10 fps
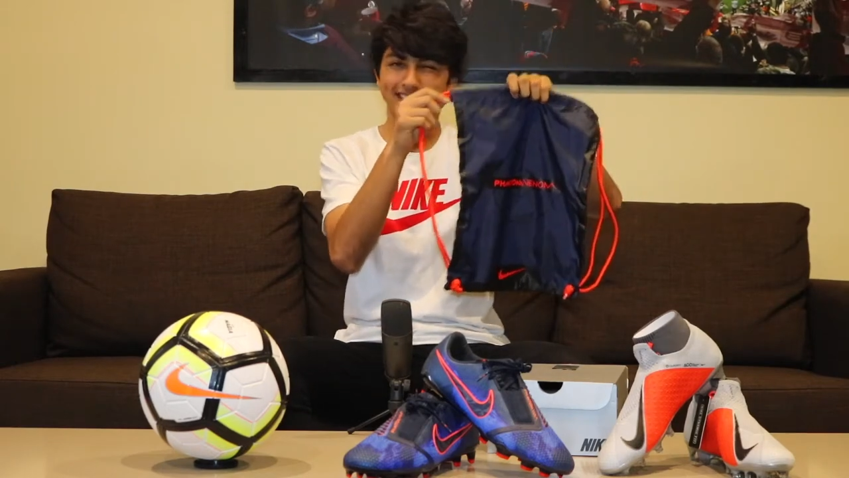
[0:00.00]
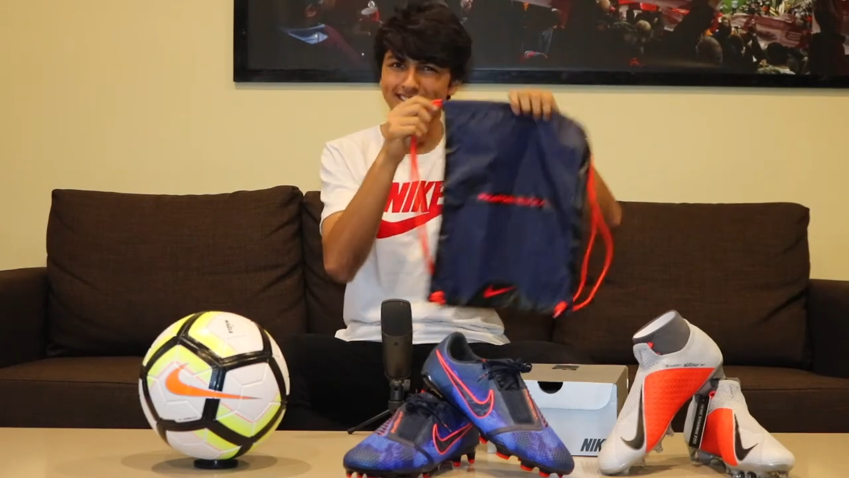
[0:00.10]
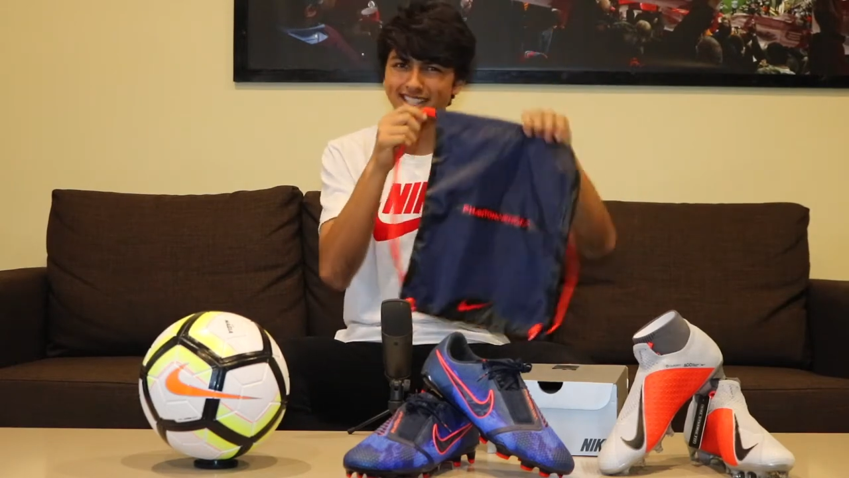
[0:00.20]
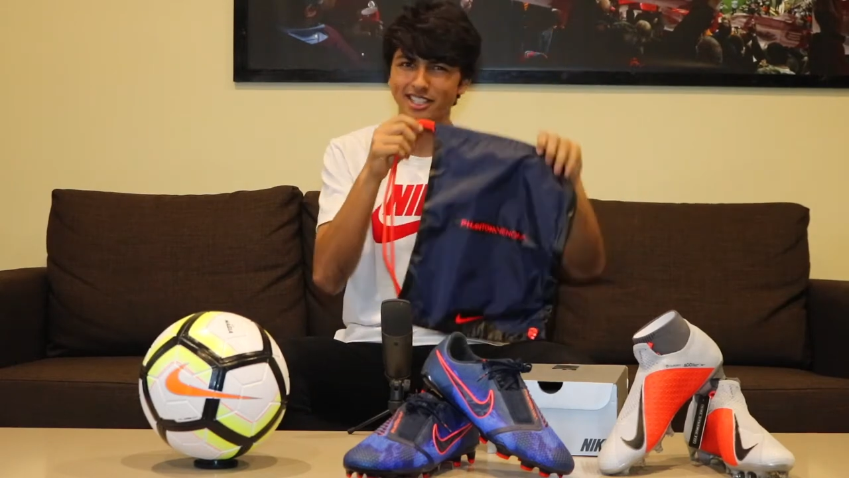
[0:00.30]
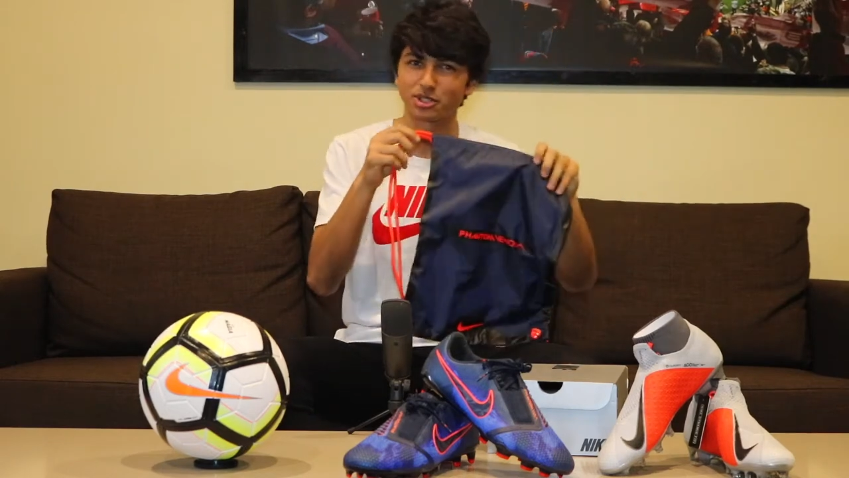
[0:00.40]
kind
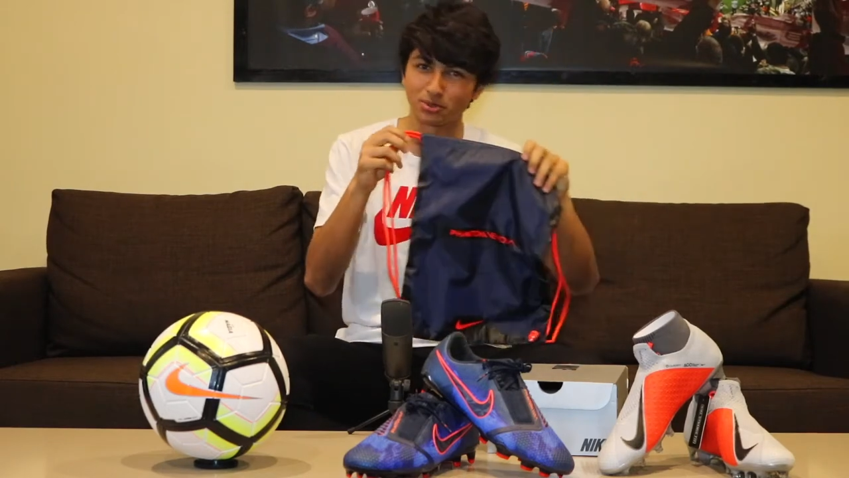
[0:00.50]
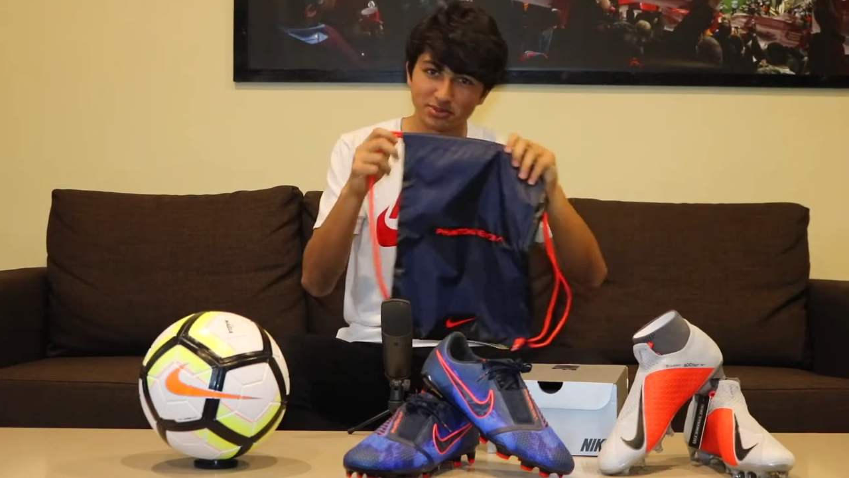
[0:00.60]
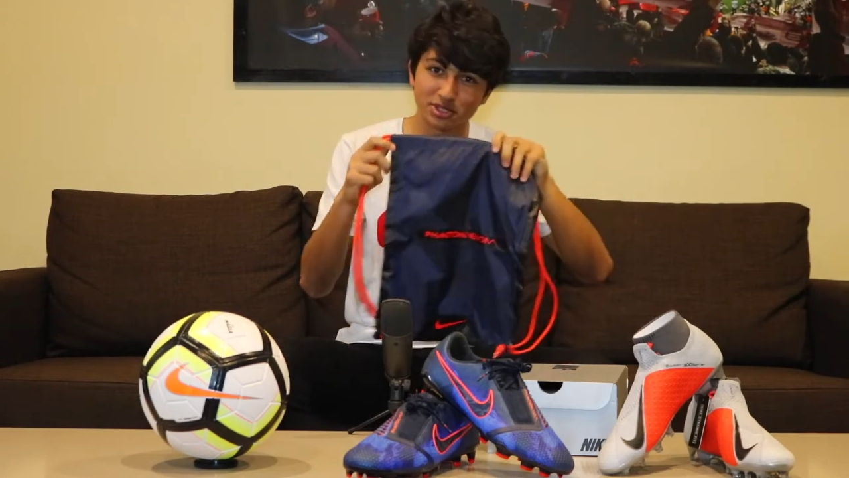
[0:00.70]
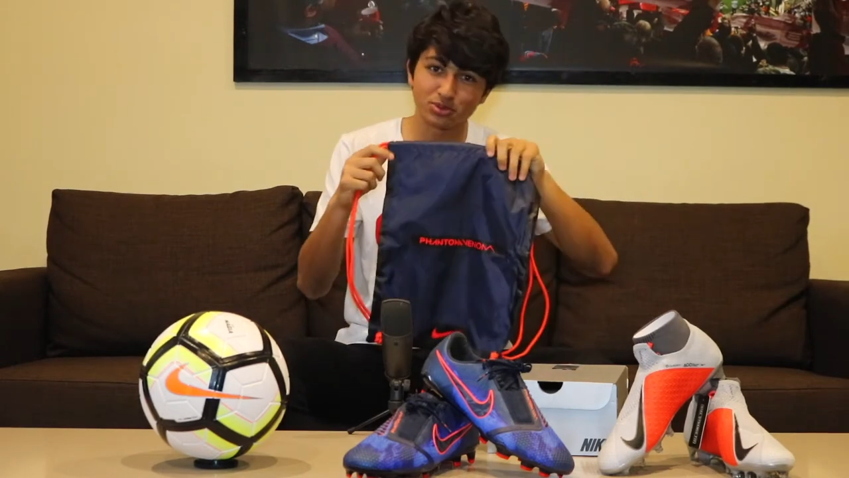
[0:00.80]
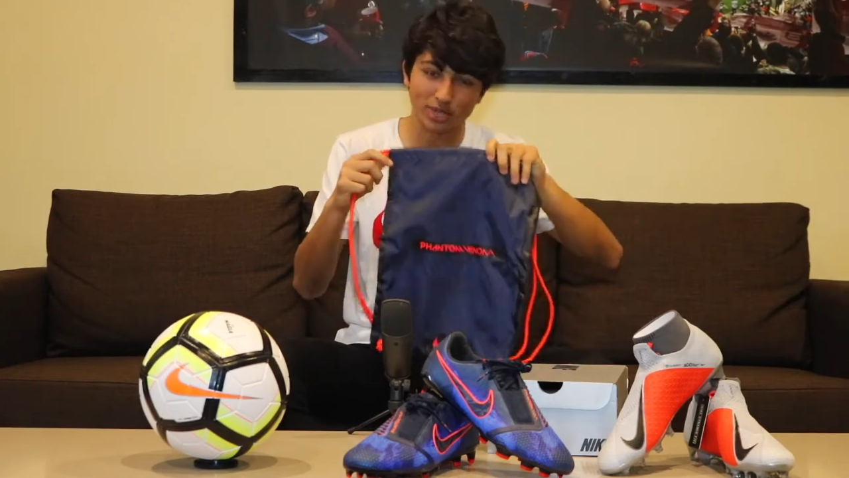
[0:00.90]
of like a
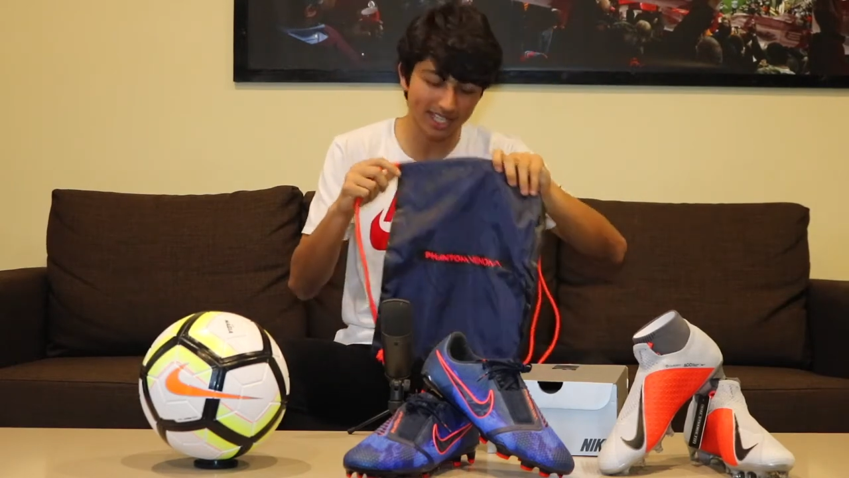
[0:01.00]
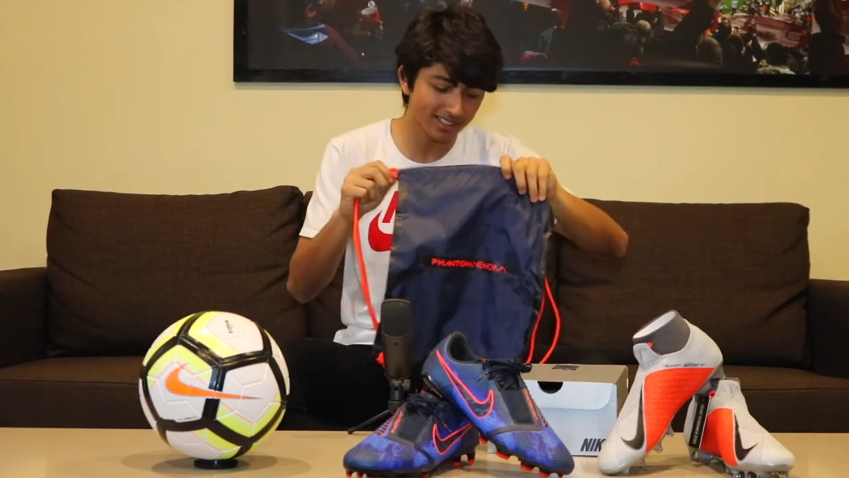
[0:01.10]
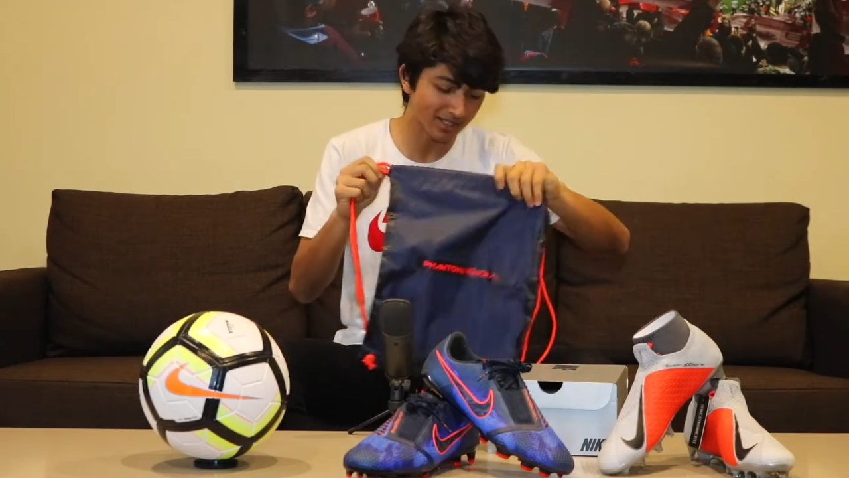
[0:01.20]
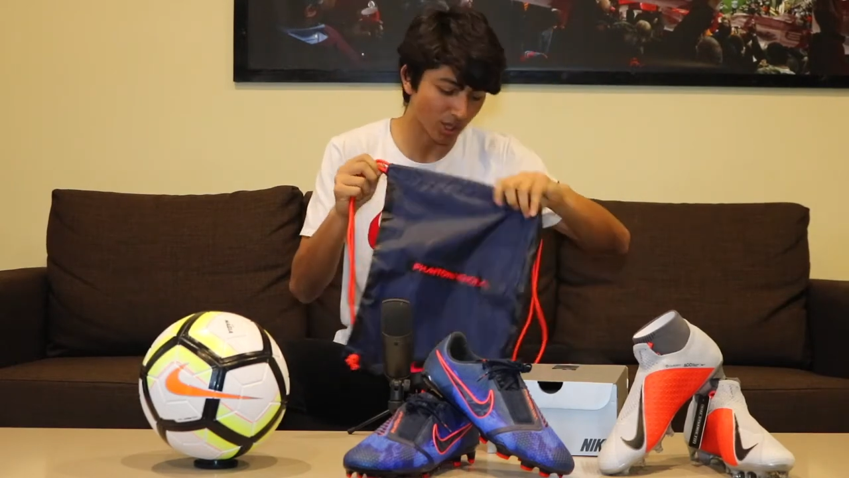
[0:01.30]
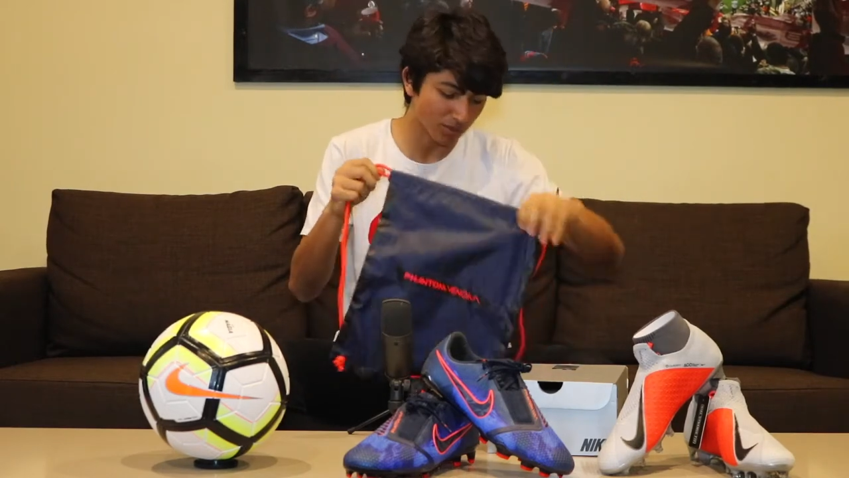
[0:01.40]
crimson red
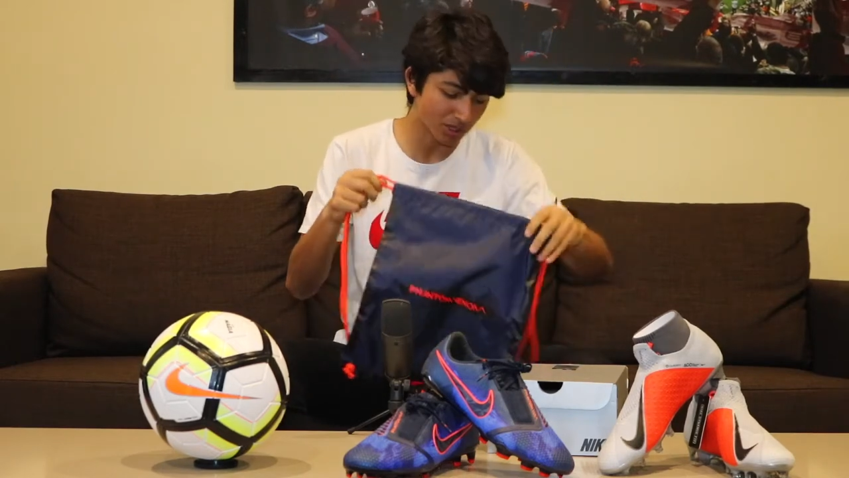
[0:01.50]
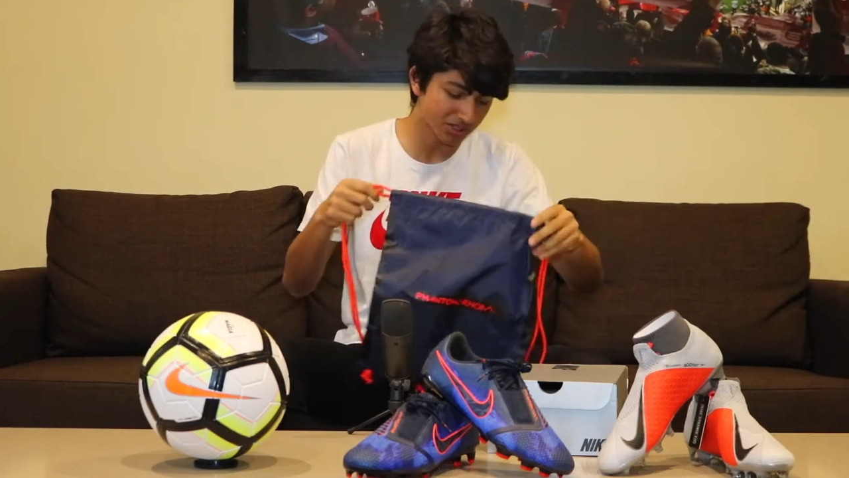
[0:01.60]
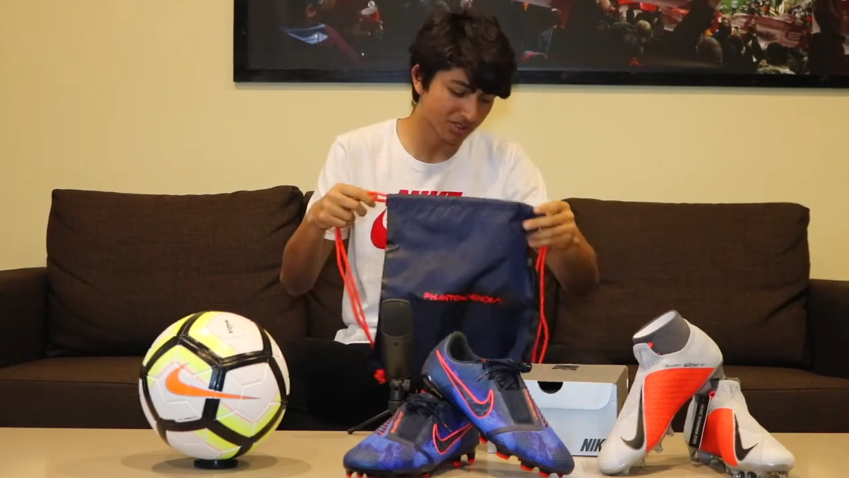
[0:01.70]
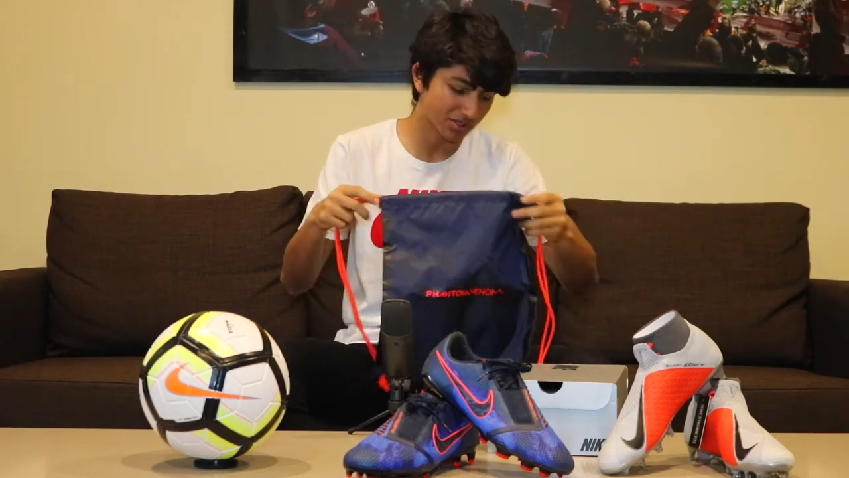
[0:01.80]
almost,